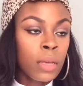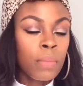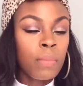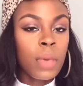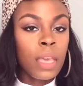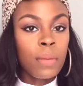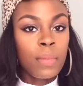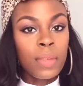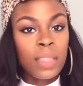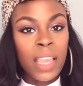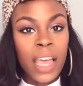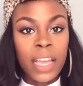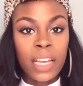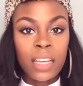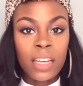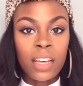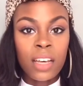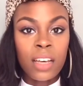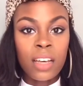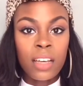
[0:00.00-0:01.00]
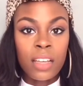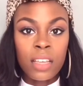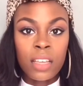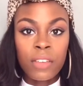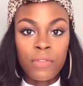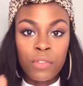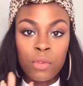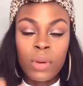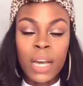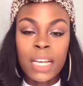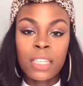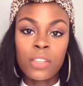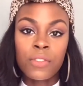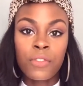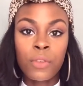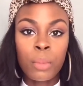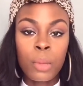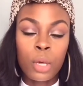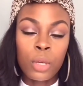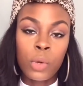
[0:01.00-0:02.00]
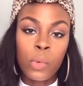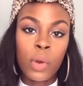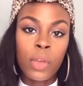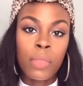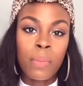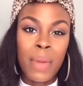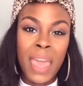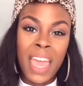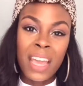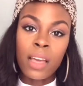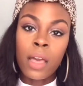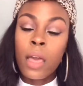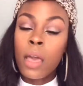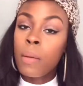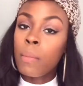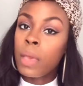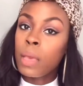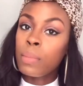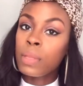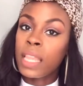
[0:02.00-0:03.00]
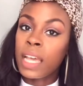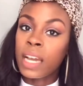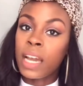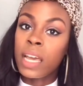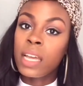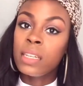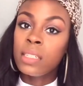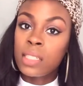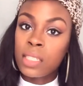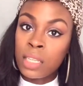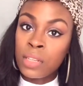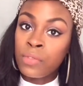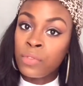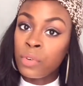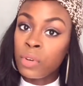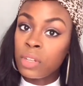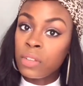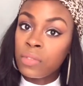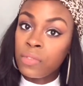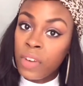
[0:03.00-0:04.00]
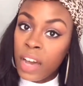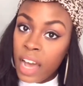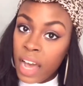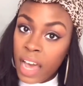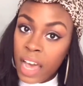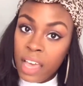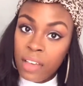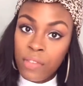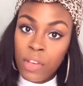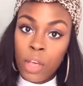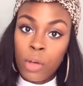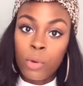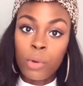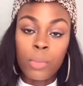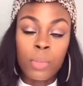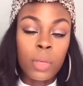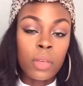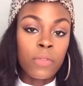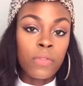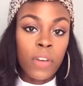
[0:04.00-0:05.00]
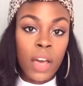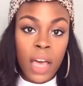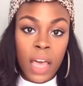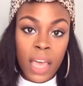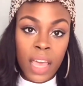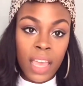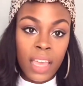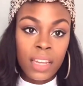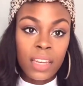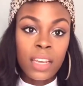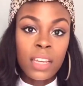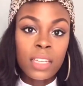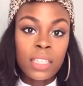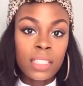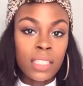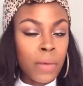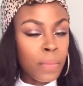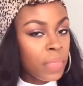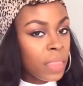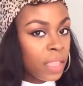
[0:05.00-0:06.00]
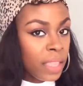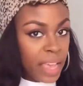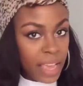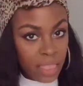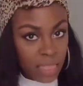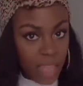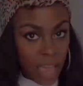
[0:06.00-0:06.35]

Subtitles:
maybe like if you guys are familiar with MAC, maybe like a NC45 will be fine. Something like